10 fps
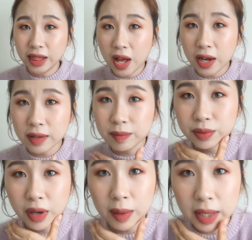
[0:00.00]
long,
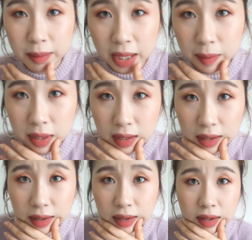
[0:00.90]
probably
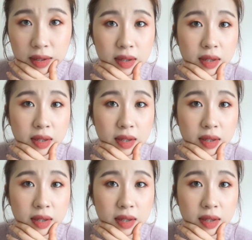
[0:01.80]
maybe